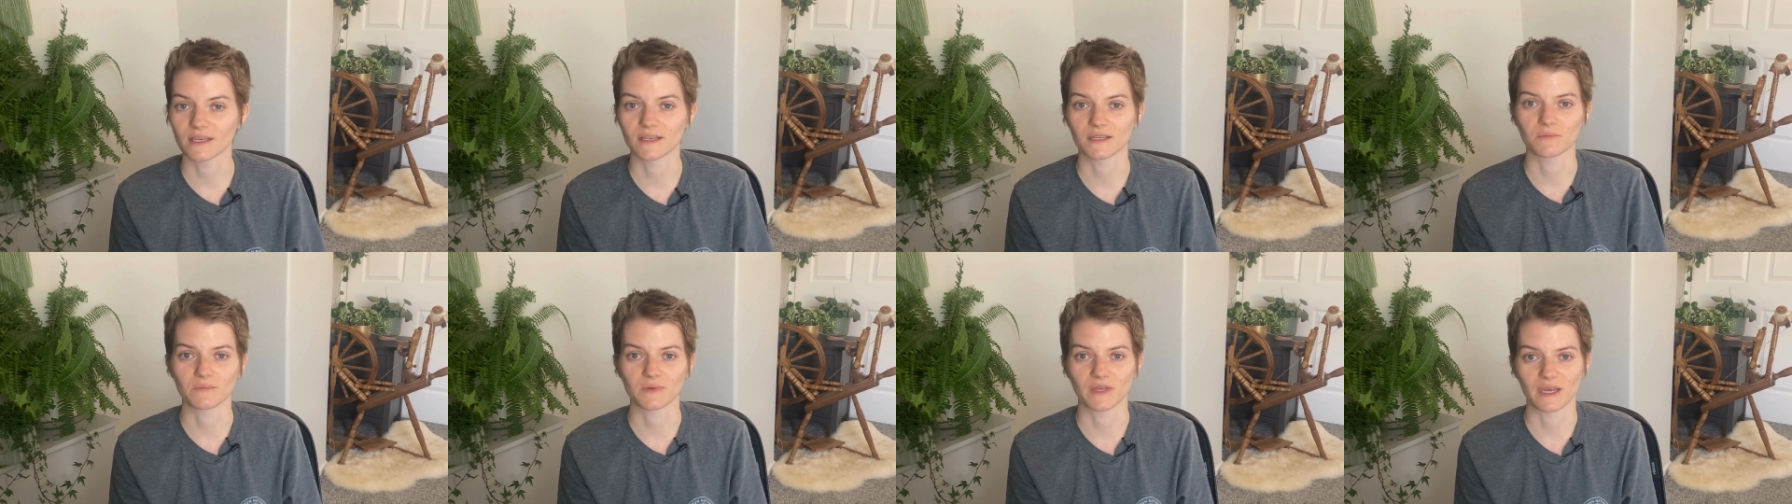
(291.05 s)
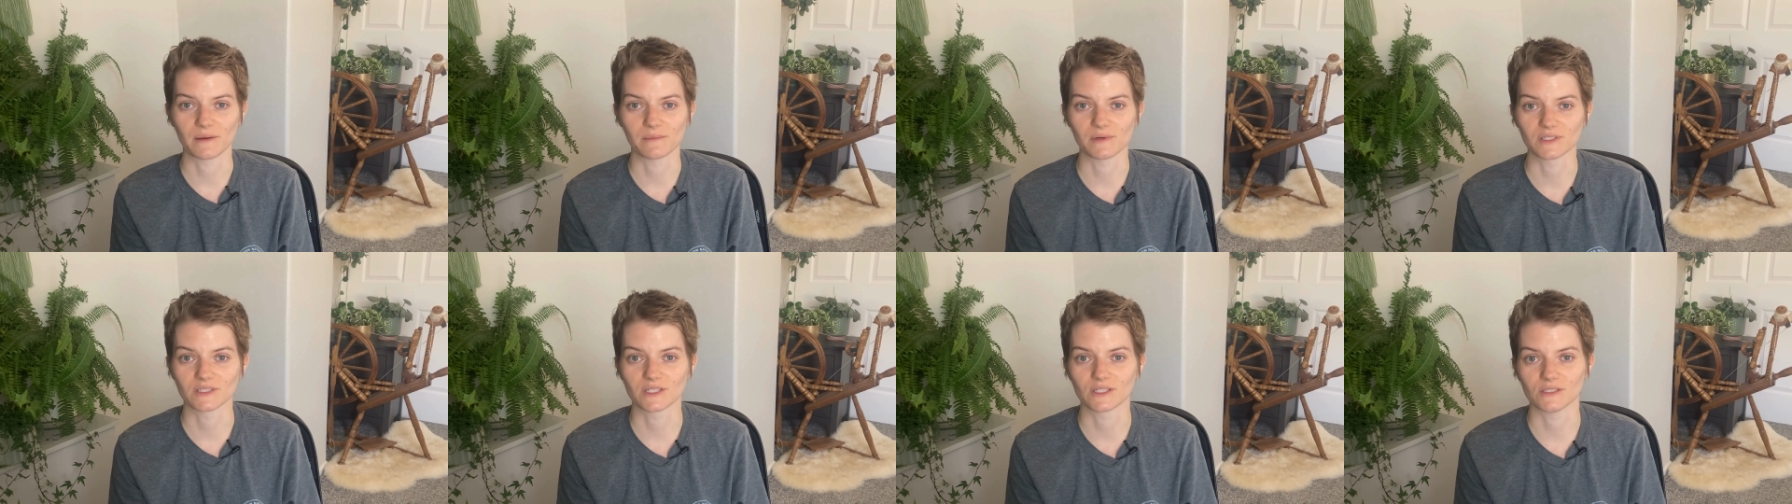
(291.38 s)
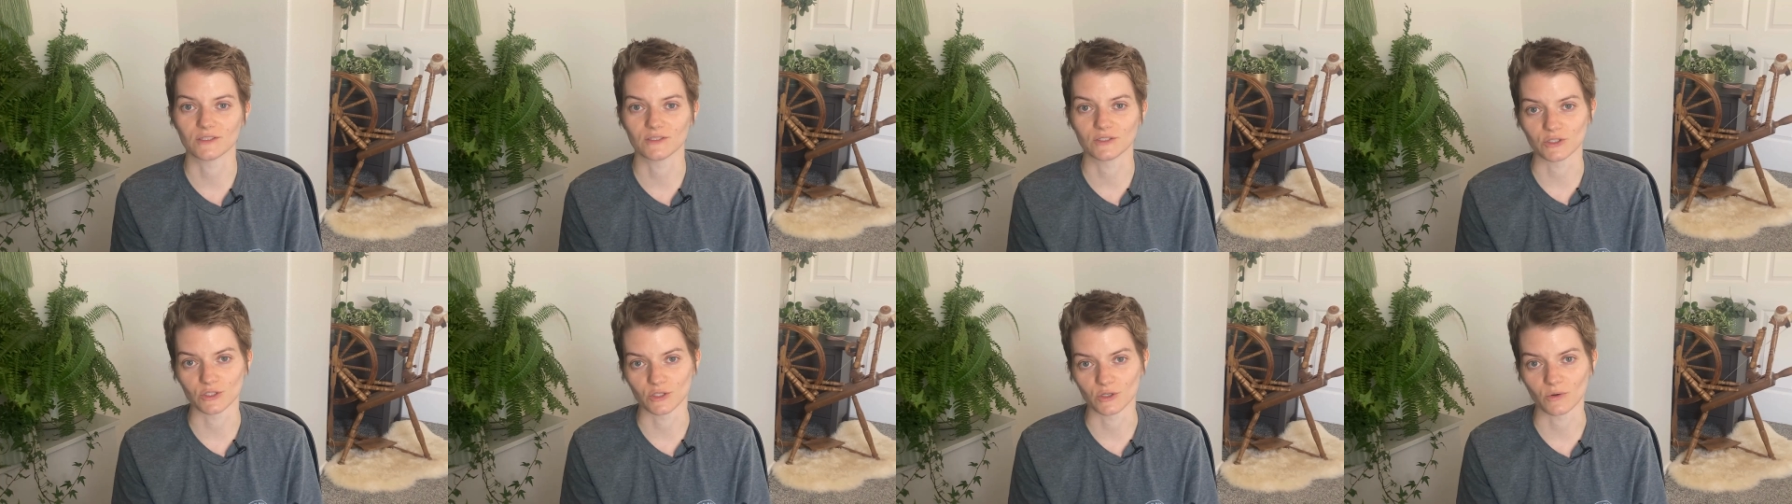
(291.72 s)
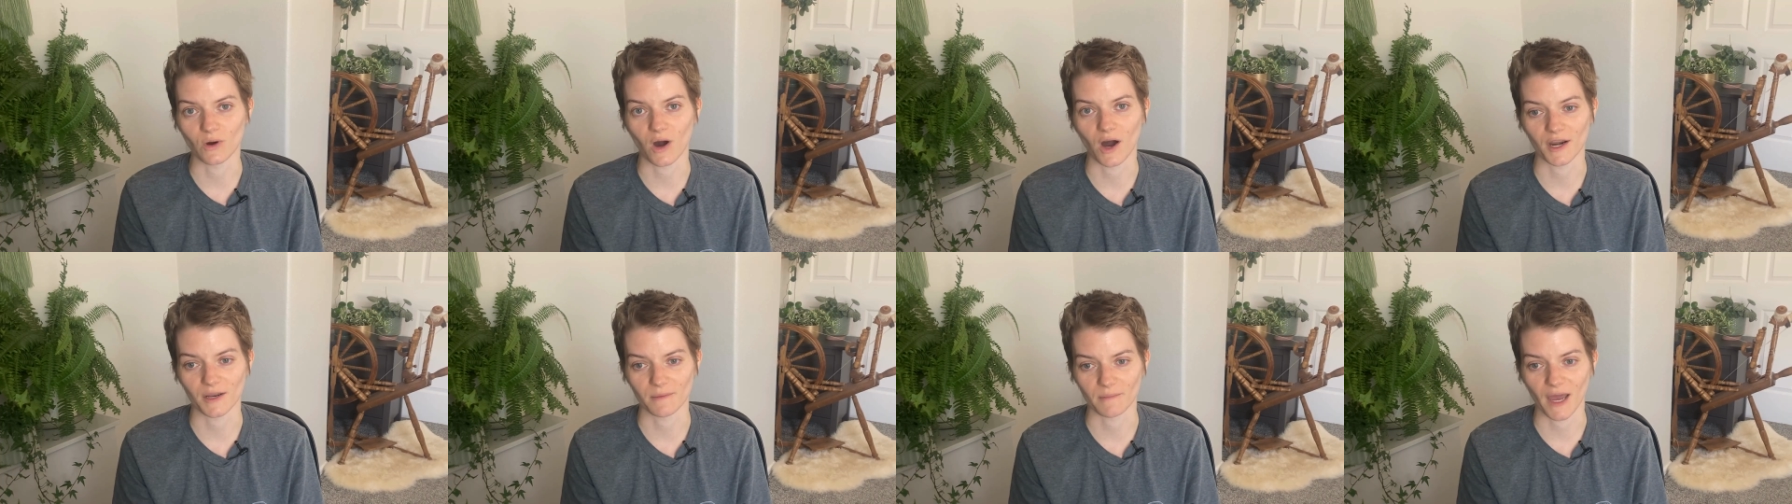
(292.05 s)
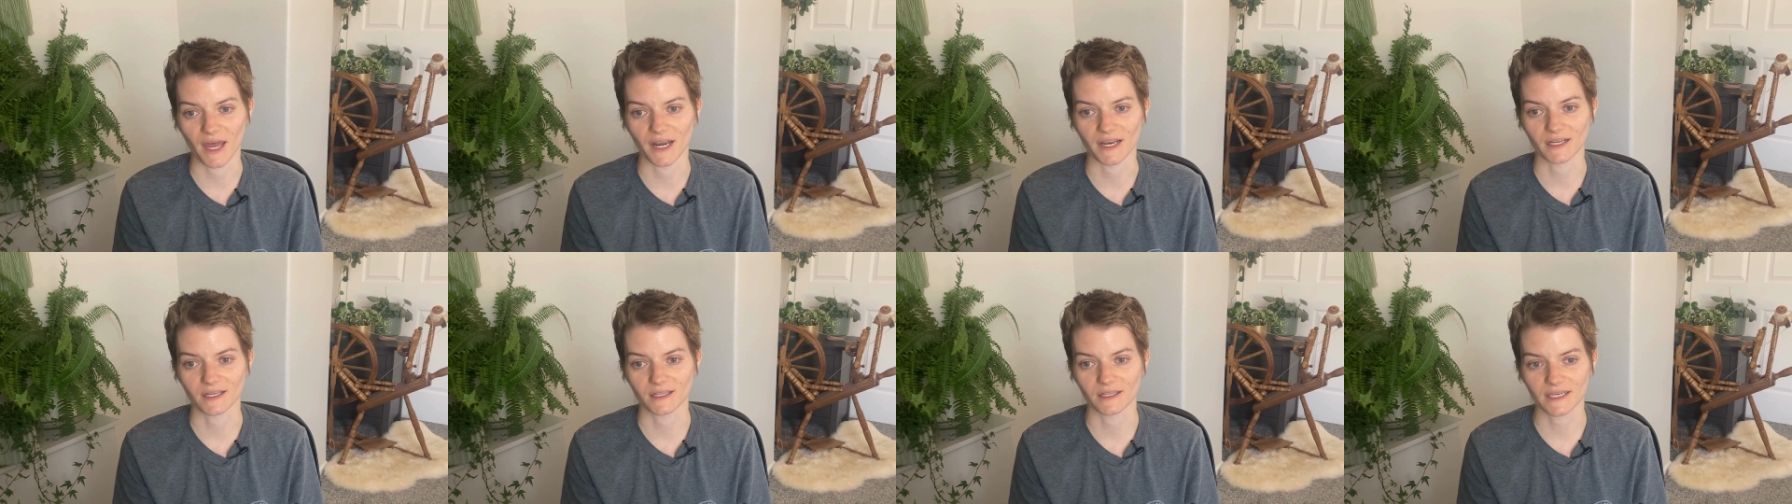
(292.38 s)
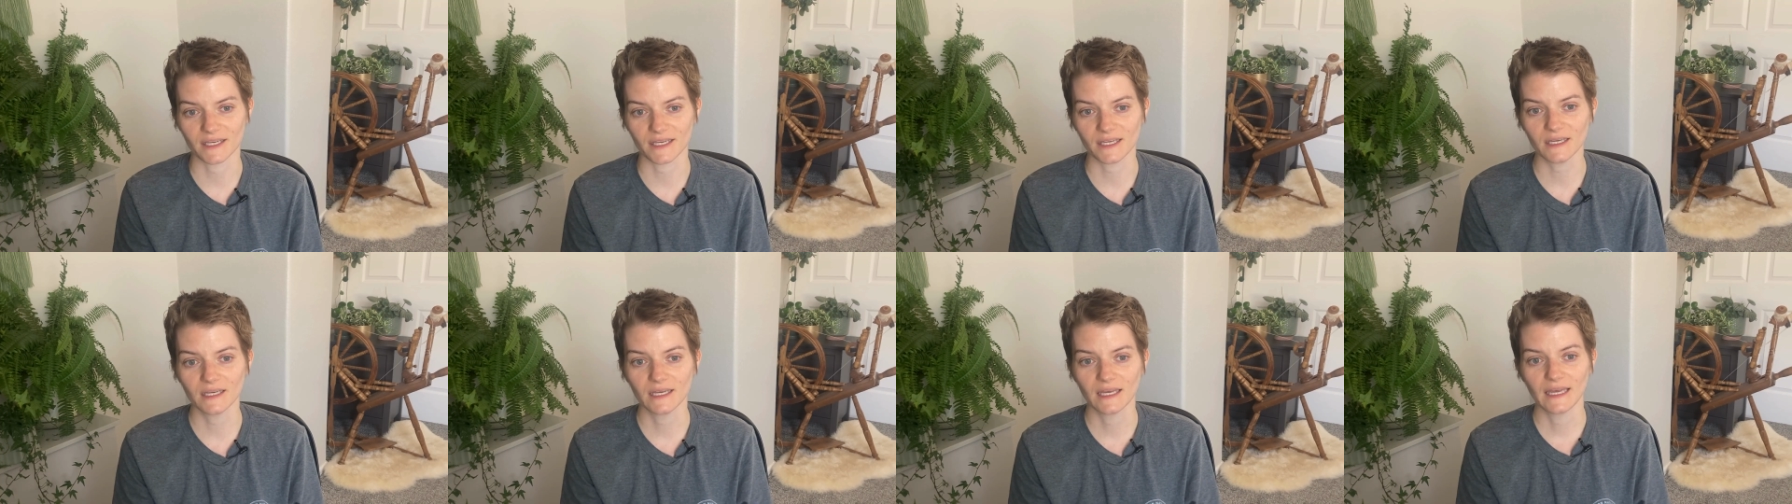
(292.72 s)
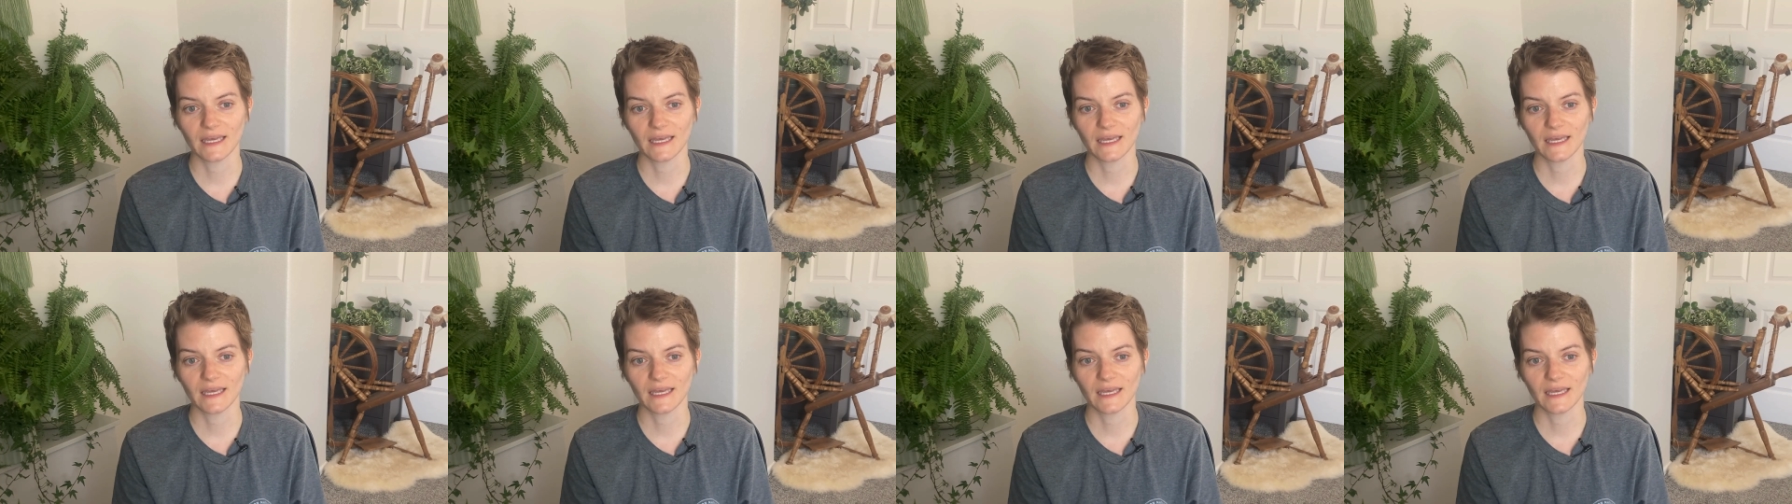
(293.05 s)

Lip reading: to be able to do automatically.